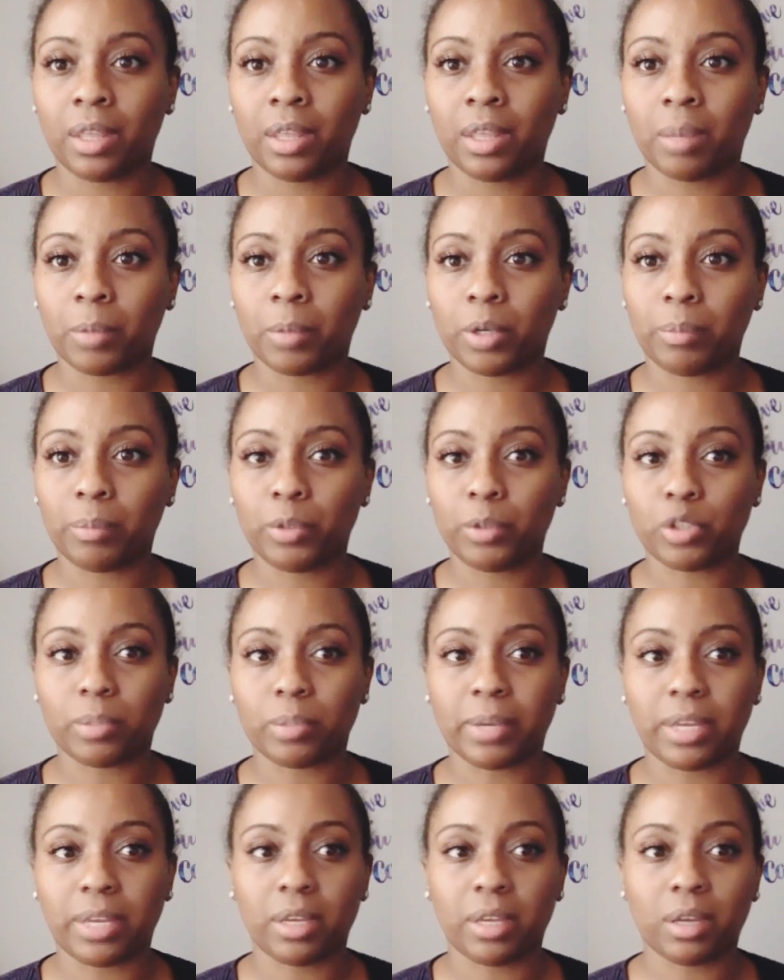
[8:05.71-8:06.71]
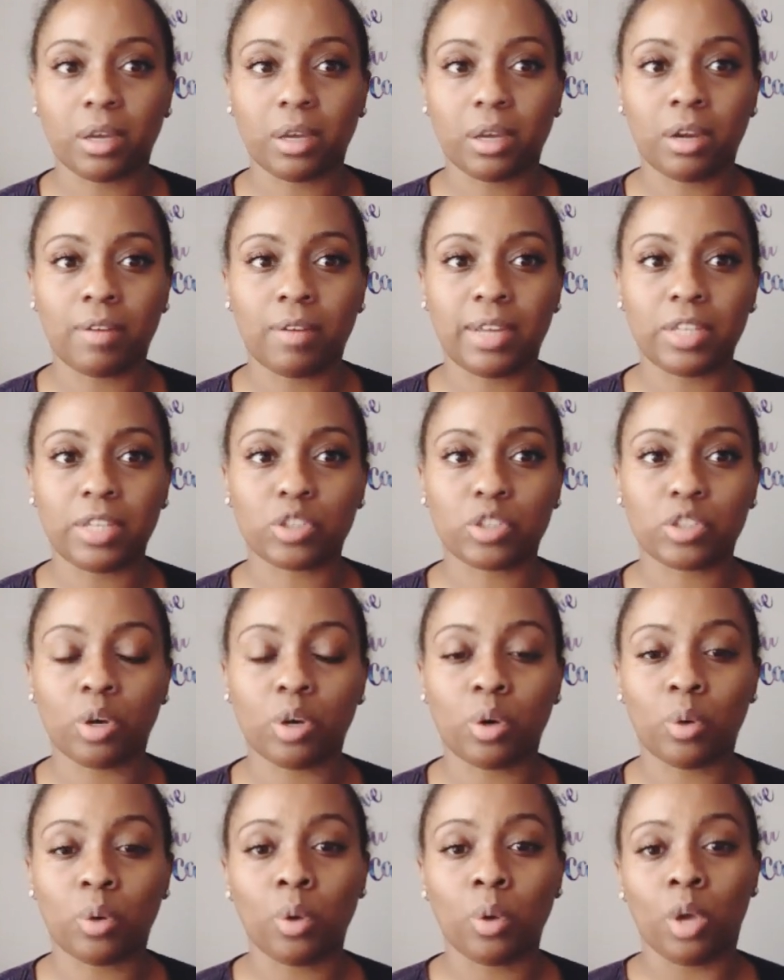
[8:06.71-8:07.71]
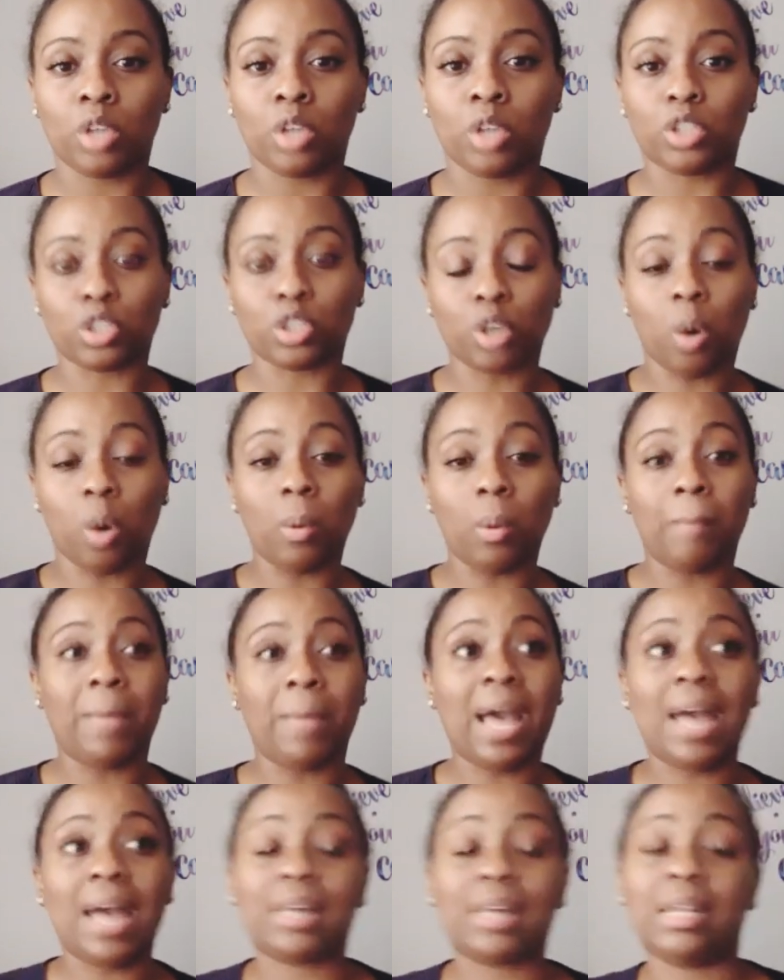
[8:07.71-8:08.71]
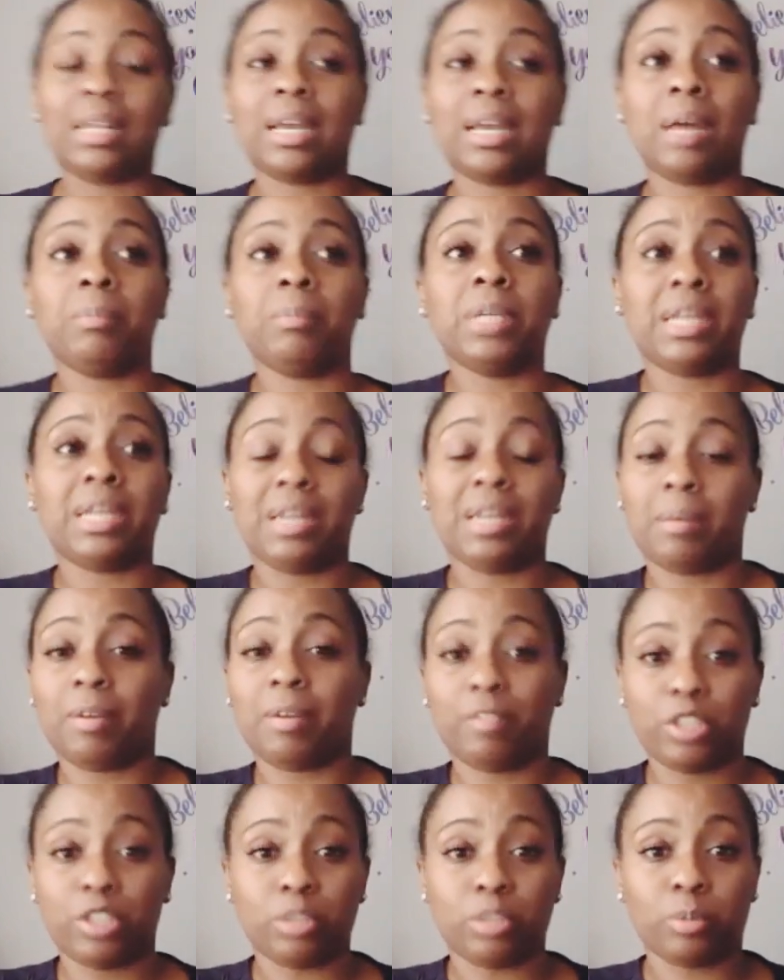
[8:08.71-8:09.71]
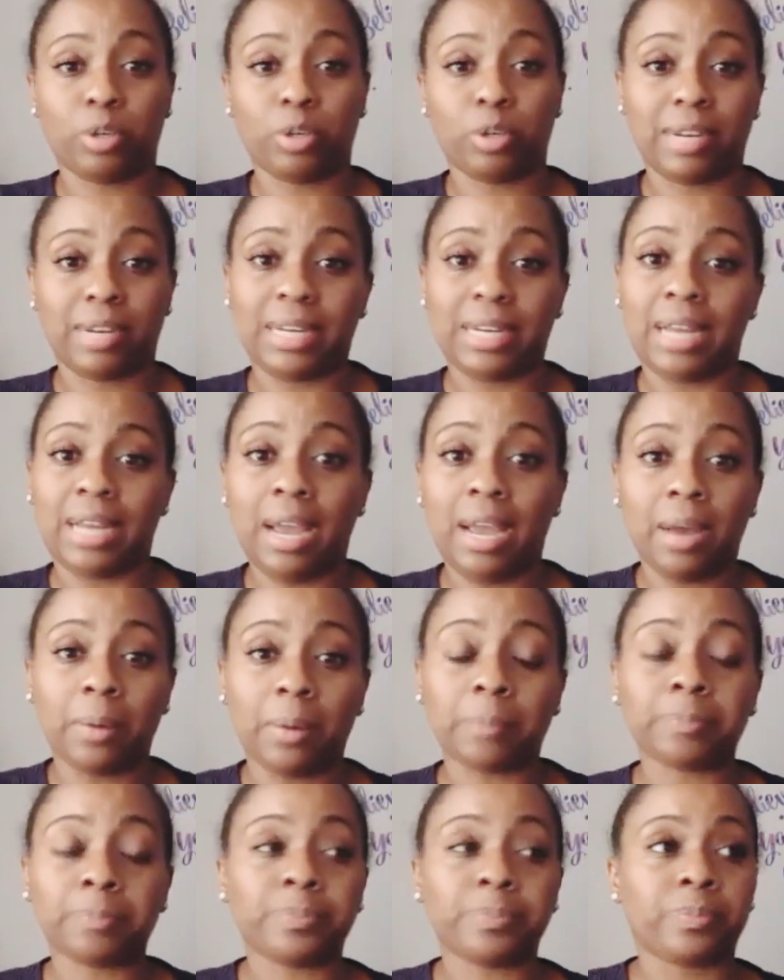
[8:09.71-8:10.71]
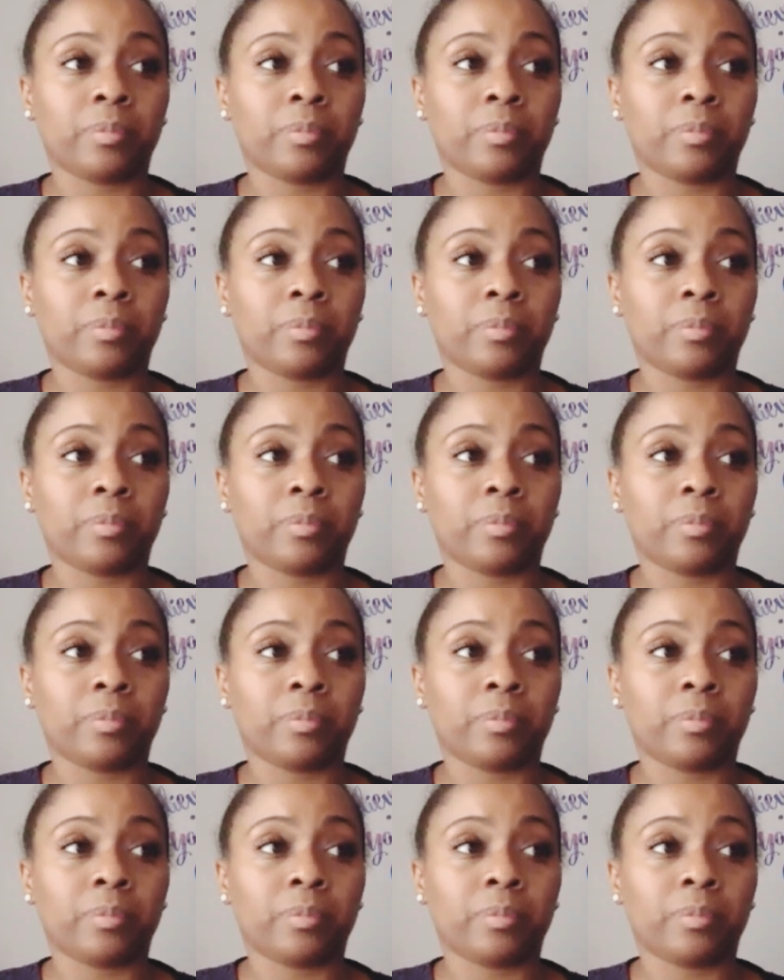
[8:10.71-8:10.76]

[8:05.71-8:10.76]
I'm going to mute your mic. All right. So just going back, like, I'm looking at my vision board right now,